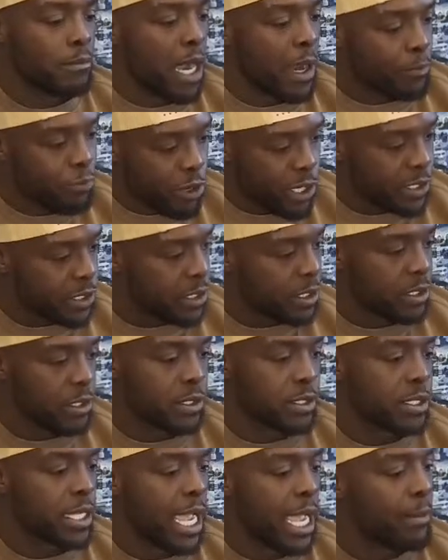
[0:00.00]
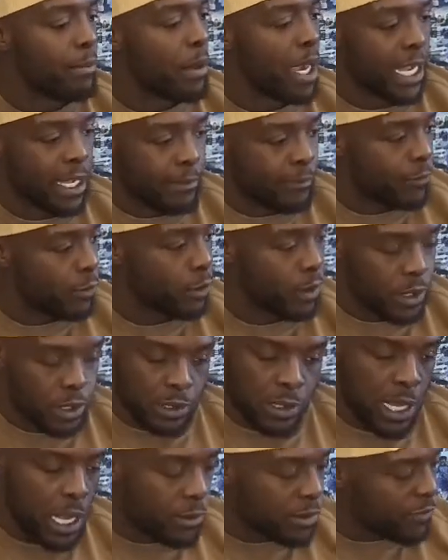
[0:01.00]
my presence and my
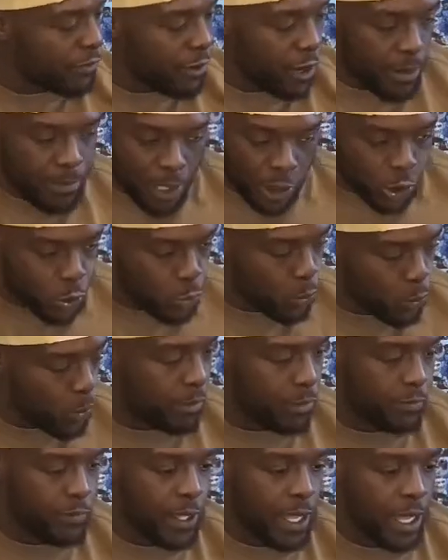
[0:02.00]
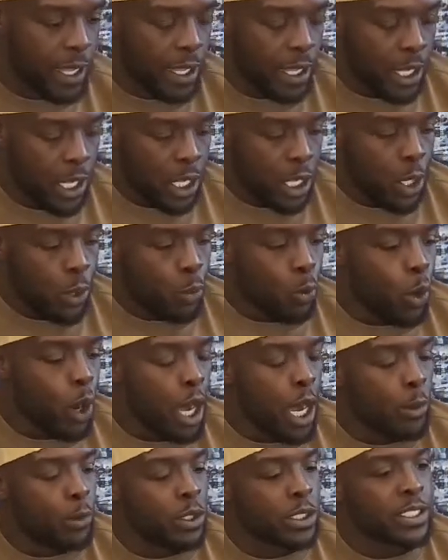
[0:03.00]
influence. I was very much aware of that.
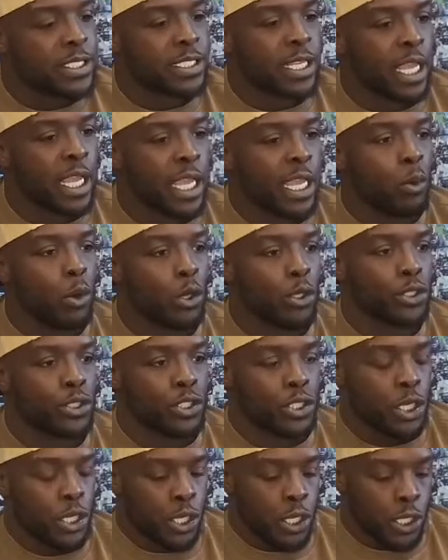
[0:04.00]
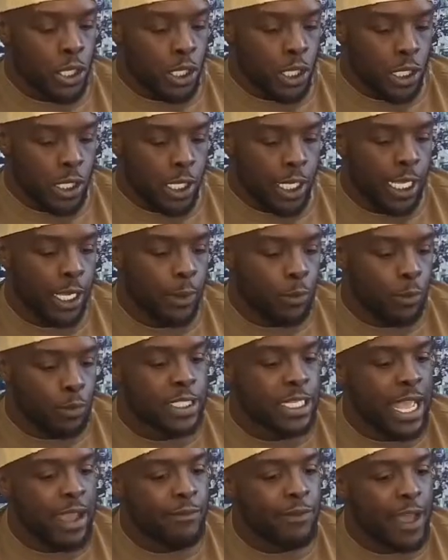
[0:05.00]
What I would say was, it
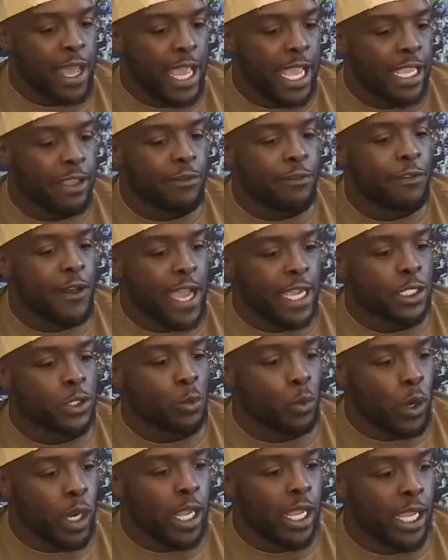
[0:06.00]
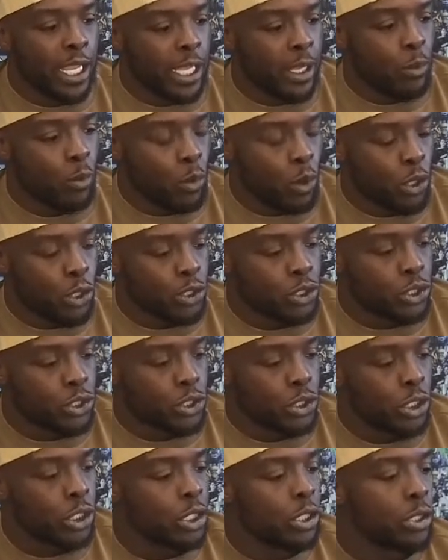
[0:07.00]
was never a fact where it
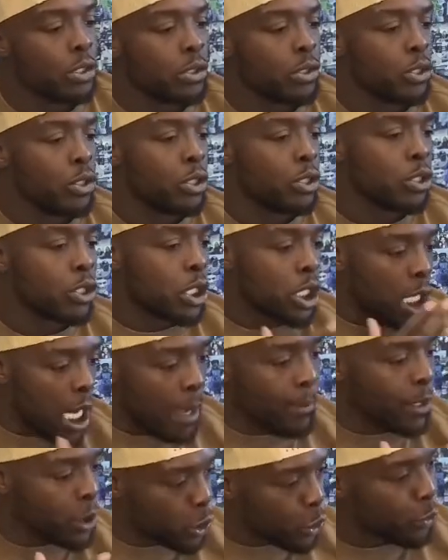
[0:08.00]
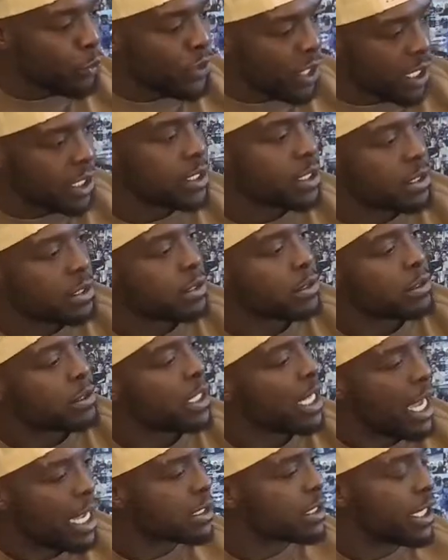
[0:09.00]
was, come and do this.
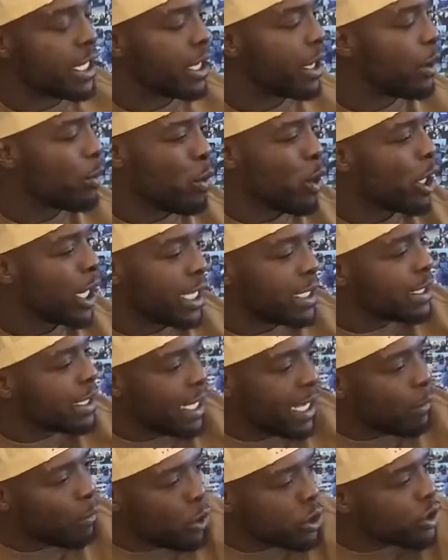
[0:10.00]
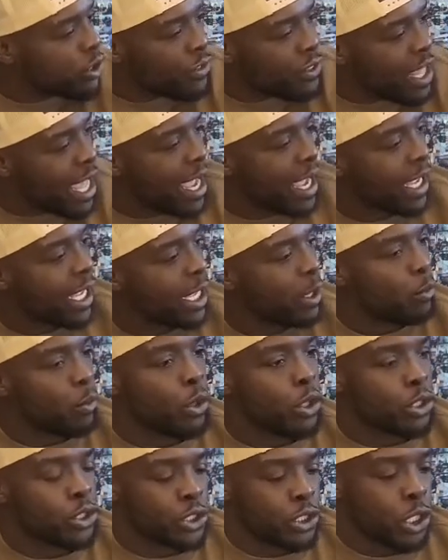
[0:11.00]
It wasn't that. It
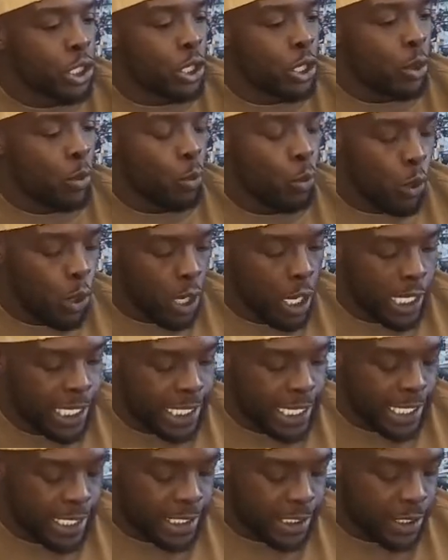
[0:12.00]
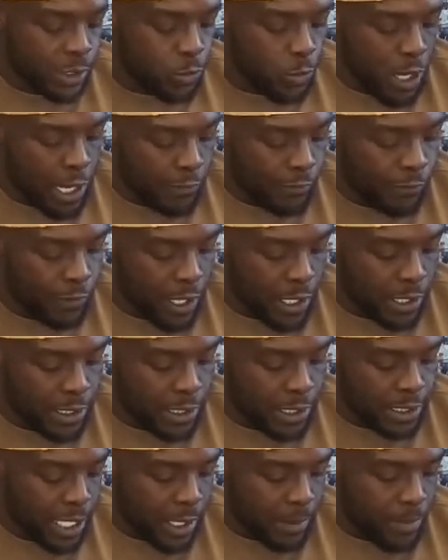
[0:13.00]
was what, and this is why I
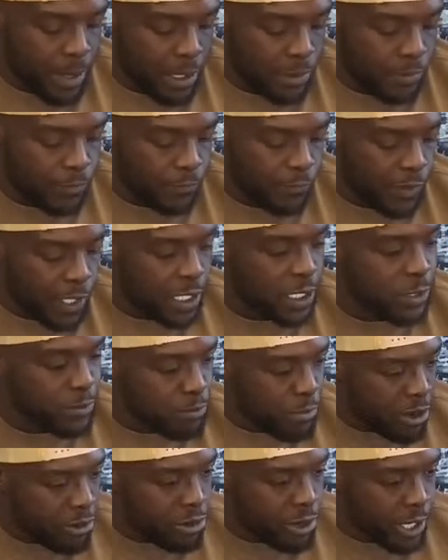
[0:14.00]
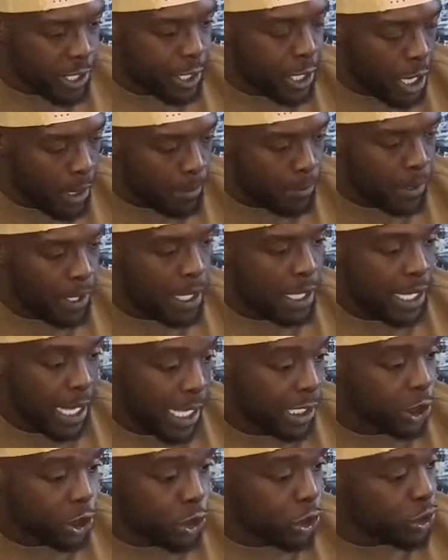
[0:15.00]
say about things mirroring up
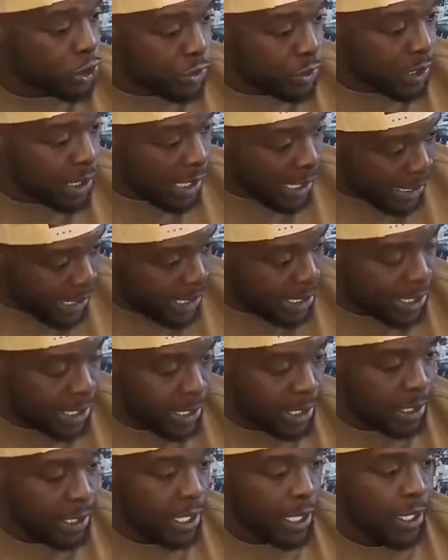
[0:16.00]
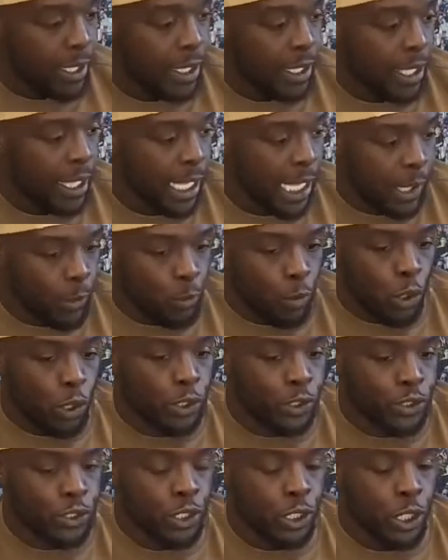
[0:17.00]
and just clicking. It
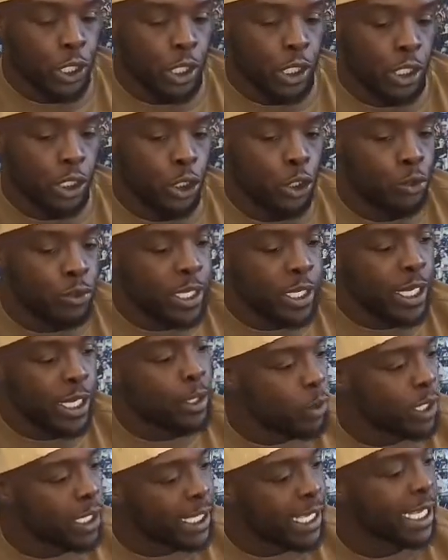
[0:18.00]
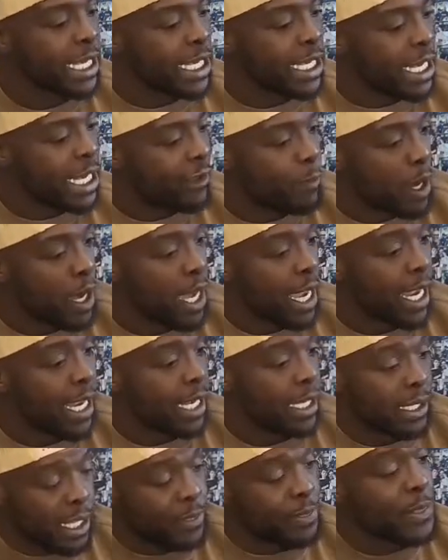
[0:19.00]
was, you didn't want to get left
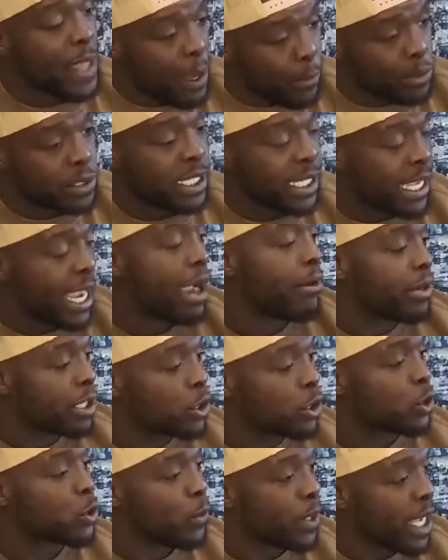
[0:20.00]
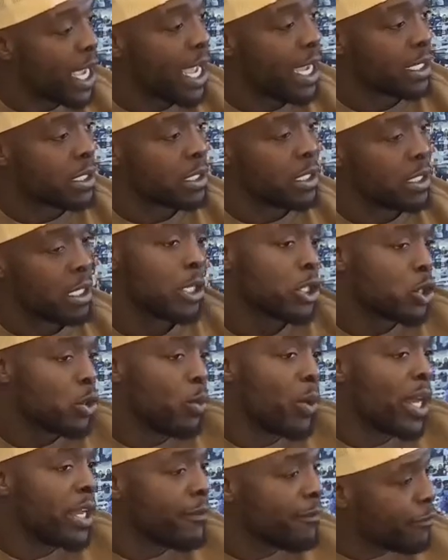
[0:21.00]
behind, and that was the characters we had.
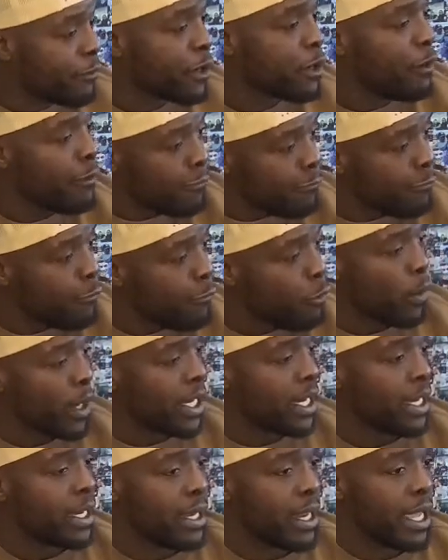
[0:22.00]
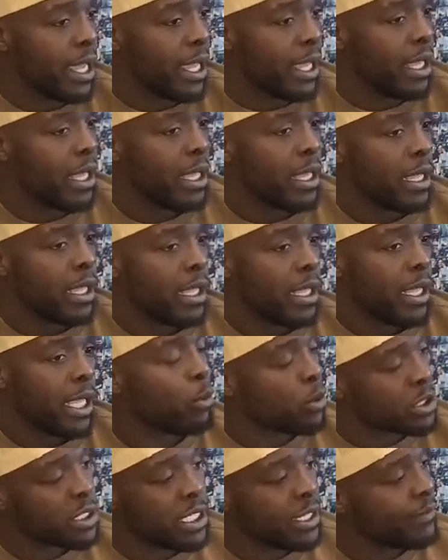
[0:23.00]
So when 3 or 4 went in there,
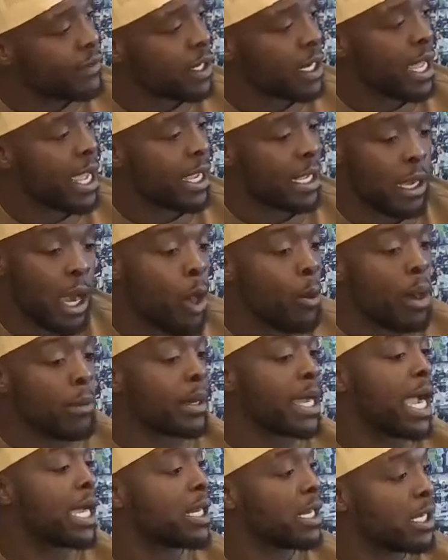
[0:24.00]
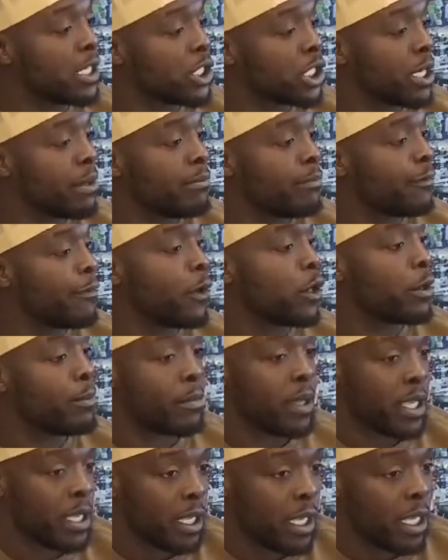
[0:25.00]
it wasn't even like, oh, I'm going in the gym, follow
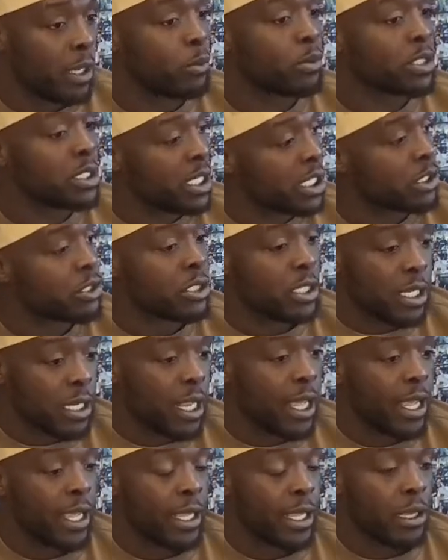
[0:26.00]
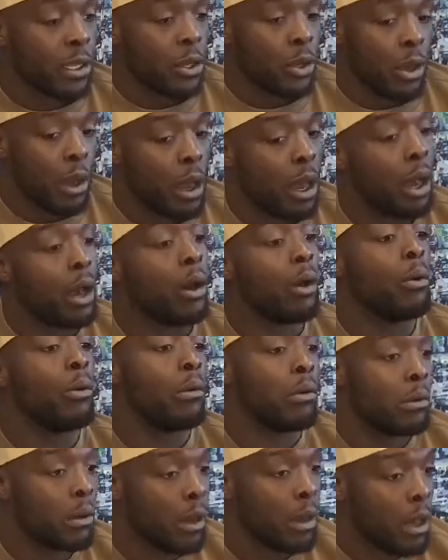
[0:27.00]
me. It was literally like,
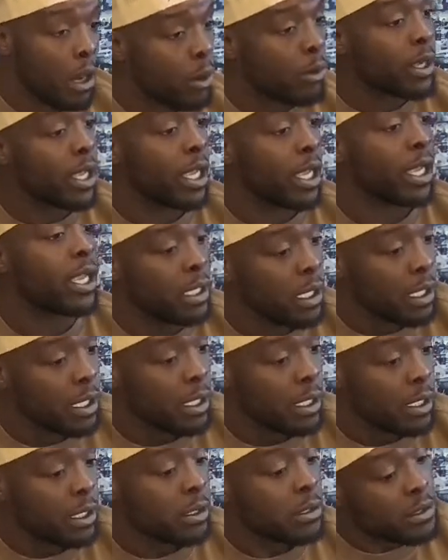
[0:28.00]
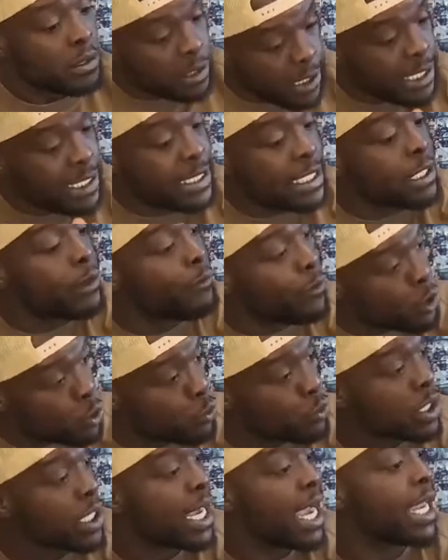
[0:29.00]
oh, okay, these
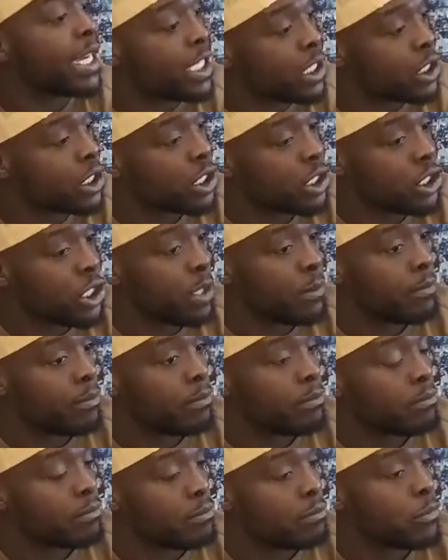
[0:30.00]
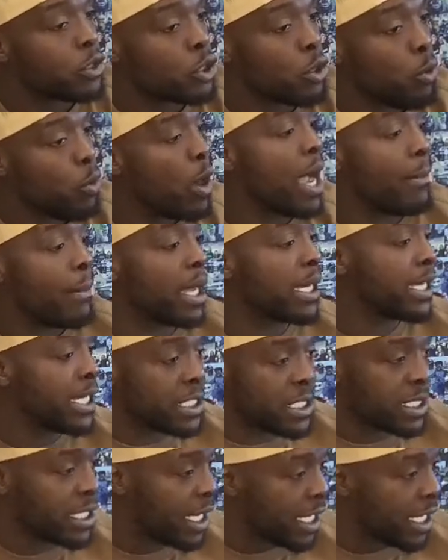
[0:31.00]
individuals are going into the gym. So why am I then